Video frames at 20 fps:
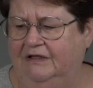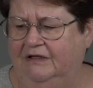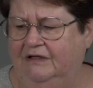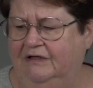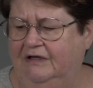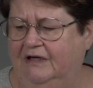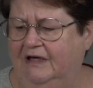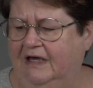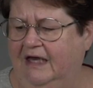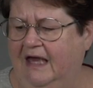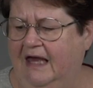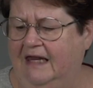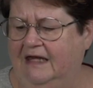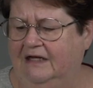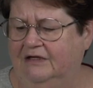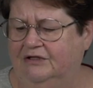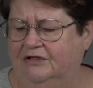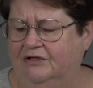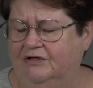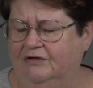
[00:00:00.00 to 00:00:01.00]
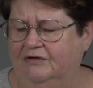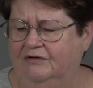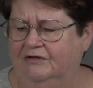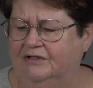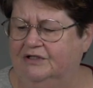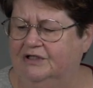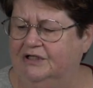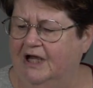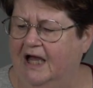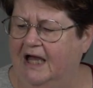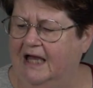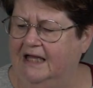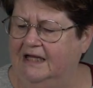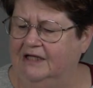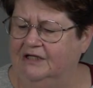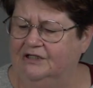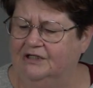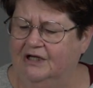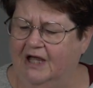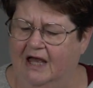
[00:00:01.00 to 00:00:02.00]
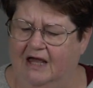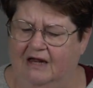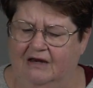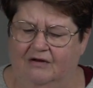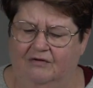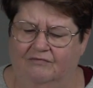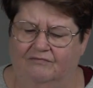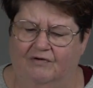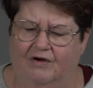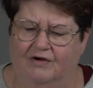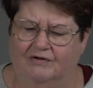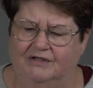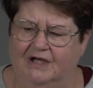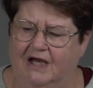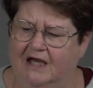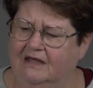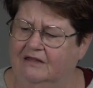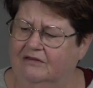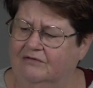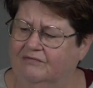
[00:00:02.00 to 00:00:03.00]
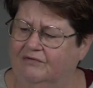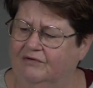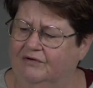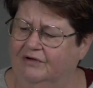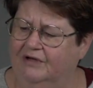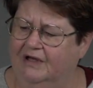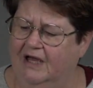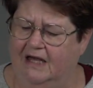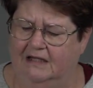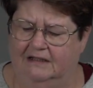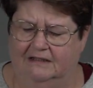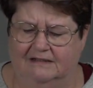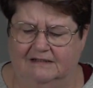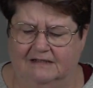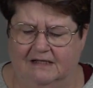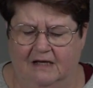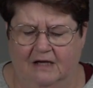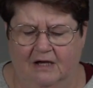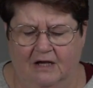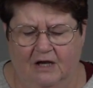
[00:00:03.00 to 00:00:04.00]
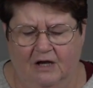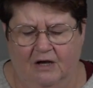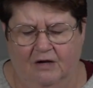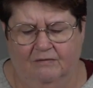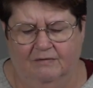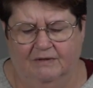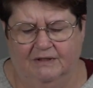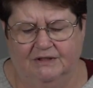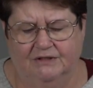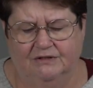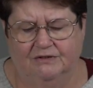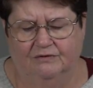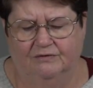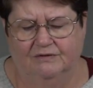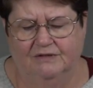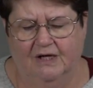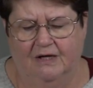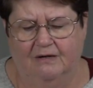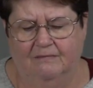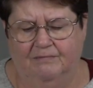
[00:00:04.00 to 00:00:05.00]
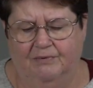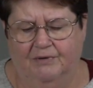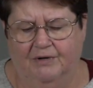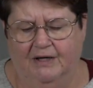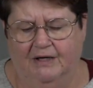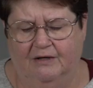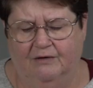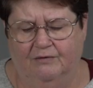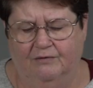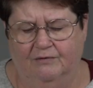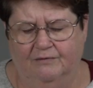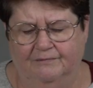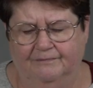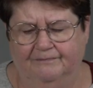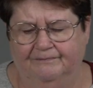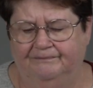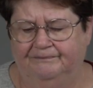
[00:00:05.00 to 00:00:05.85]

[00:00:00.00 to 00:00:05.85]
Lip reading: You can get it to change and rotate through colors, which is also pretty cool.